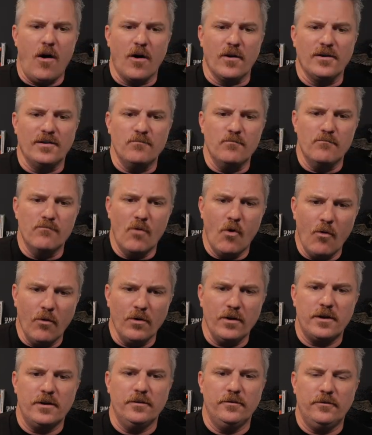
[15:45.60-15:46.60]
are
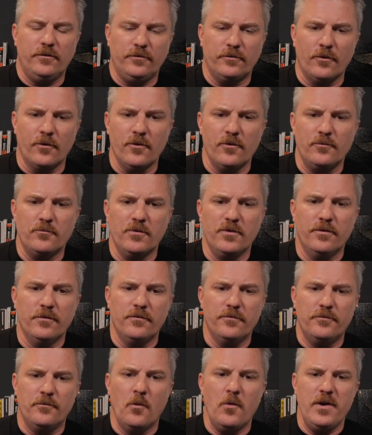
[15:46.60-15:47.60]
more concerned with
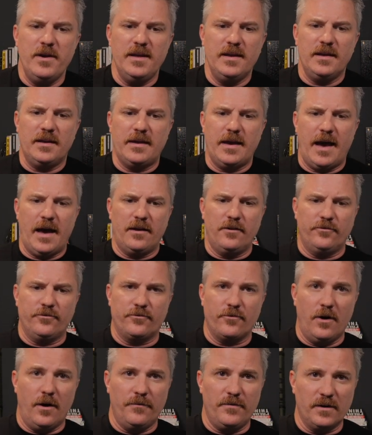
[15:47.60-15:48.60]
avoiding
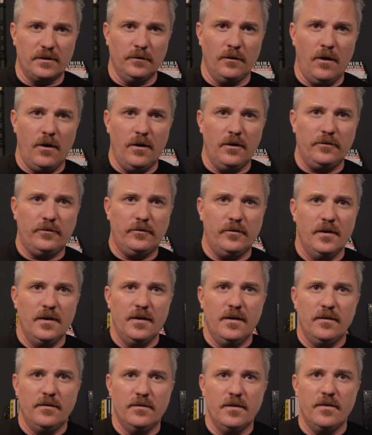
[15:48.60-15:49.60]
catastrophic loss
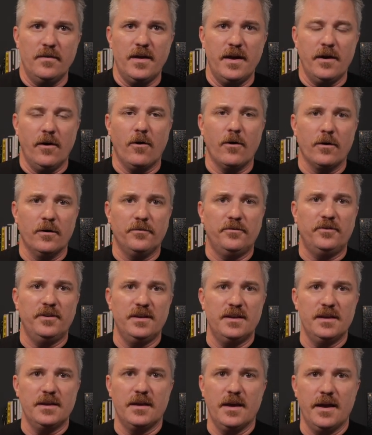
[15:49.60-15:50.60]
than they are of
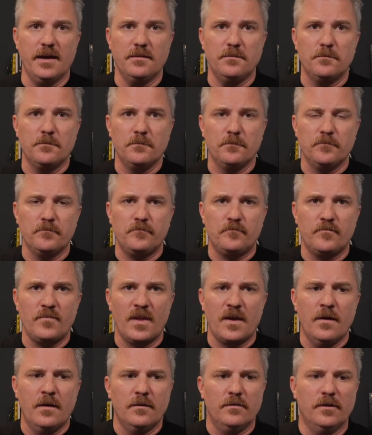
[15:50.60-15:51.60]
seeking gain.
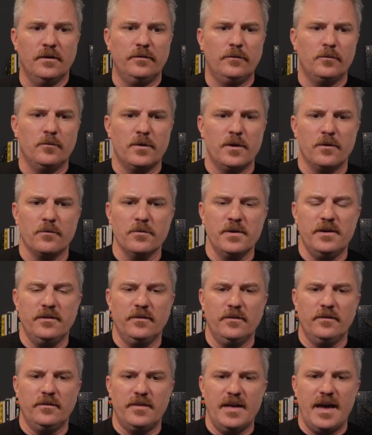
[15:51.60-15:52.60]
This is one of the
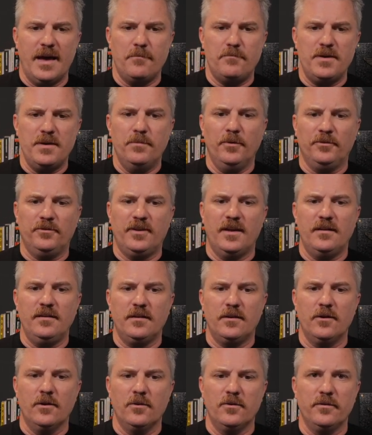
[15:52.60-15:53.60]
reasons that people
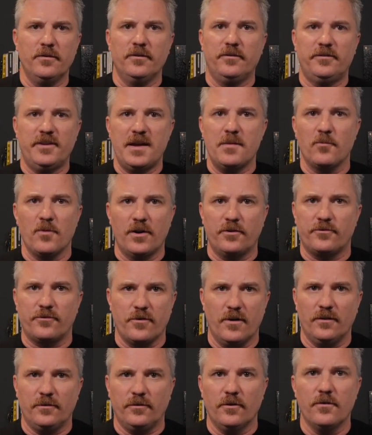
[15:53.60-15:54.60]
tend to go to the same
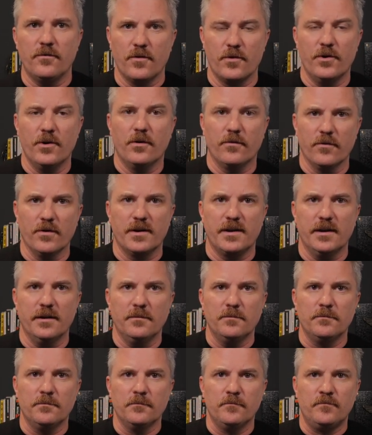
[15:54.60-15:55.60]
restaurants over and over
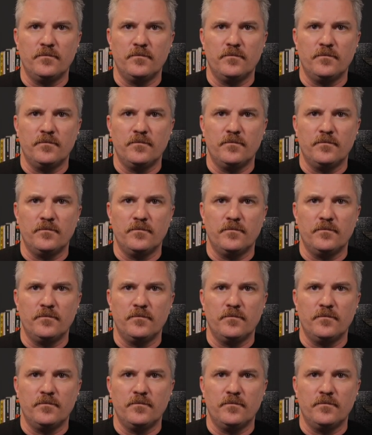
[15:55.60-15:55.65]
again.